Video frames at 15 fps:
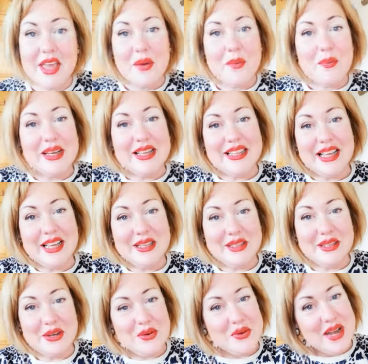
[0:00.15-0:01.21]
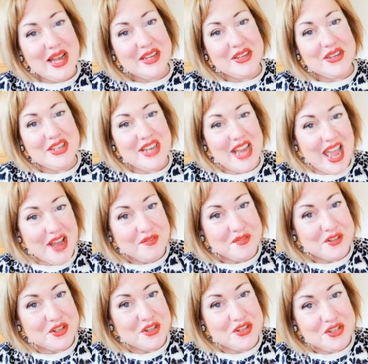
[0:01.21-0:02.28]
Well, hello
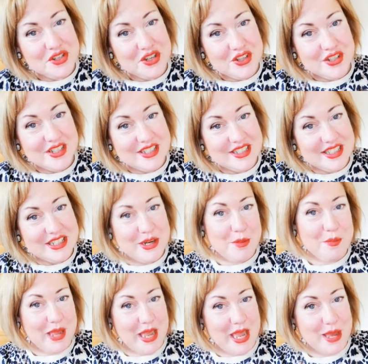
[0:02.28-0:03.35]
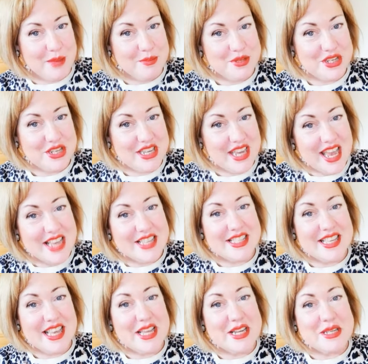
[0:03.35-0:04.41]
and good afternoon, Gutter Babes. Yes,
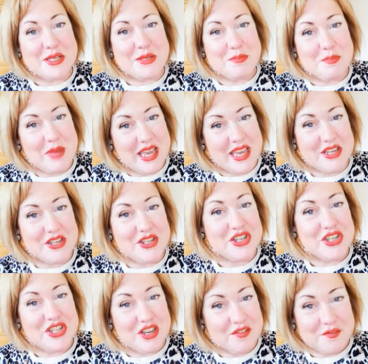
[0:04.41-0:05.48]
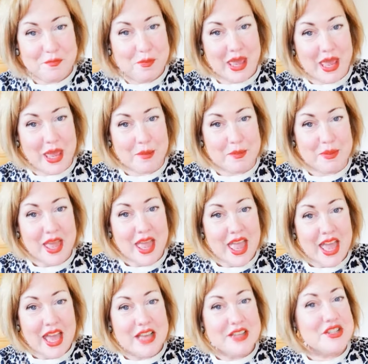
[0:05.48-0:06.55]
it is me, Shiv Babe.
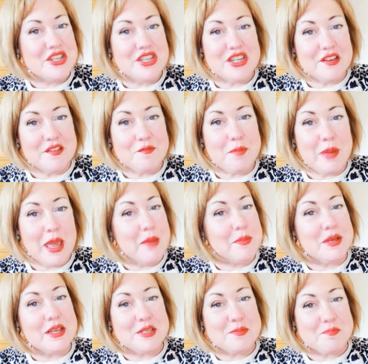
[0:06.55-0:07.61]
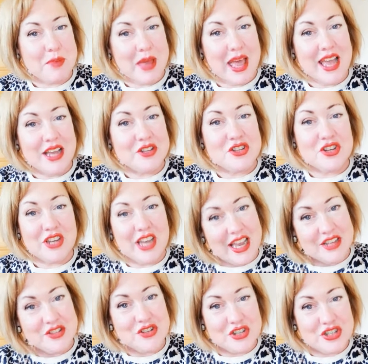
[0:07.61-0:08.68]
And Shiv Babe is back to
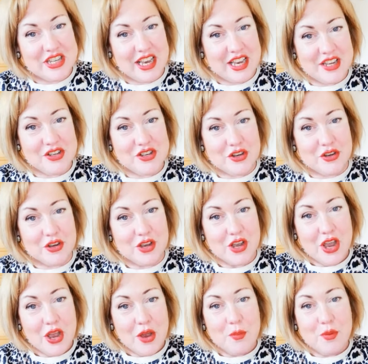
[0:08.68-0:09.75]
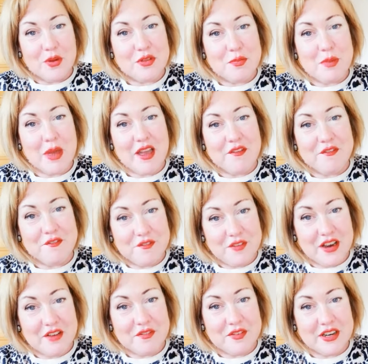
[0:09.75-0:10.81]
entertain you with my
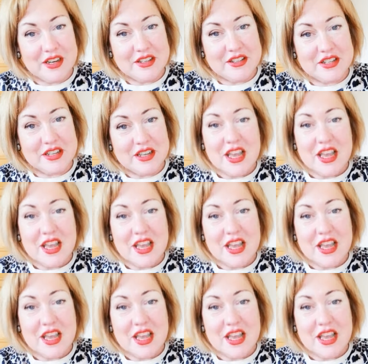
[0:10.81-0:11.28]
favourite